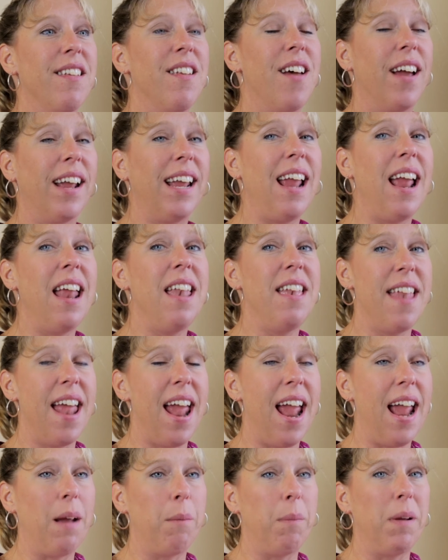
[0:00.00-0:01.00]
night and
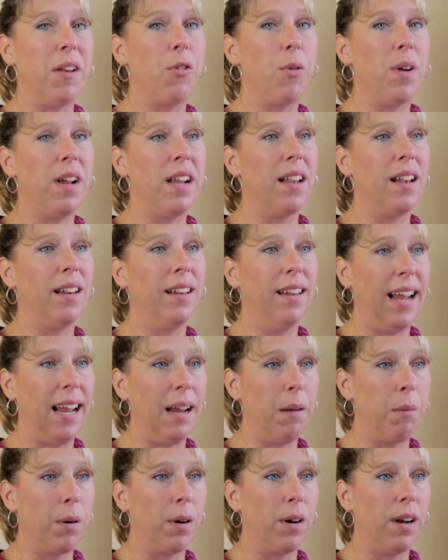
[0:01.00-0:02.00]
day between the
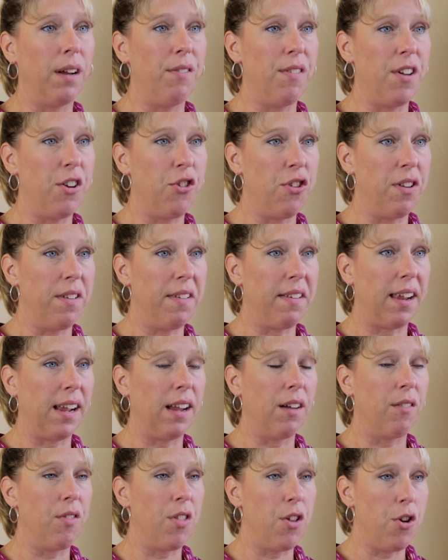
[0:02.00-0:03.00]
labor
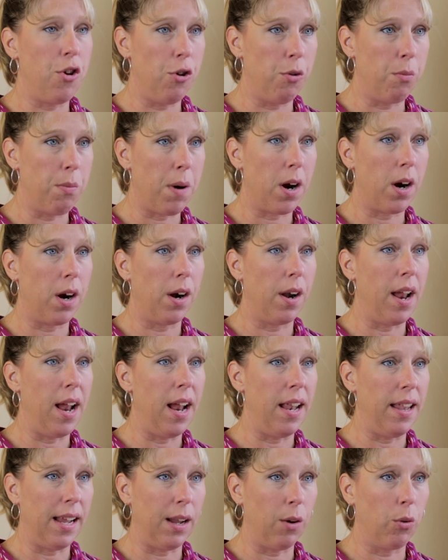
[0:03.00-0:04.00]
efficiency of the new barn
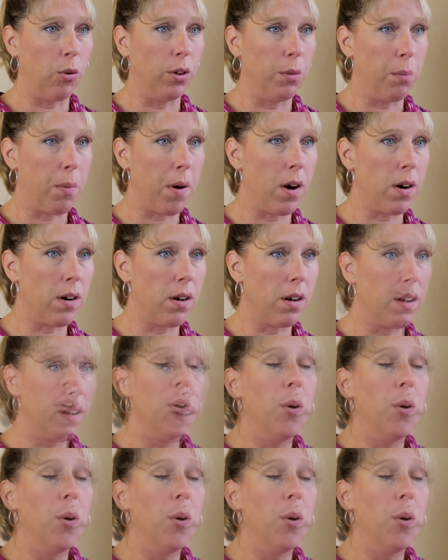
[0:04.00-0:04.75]
and the old barn.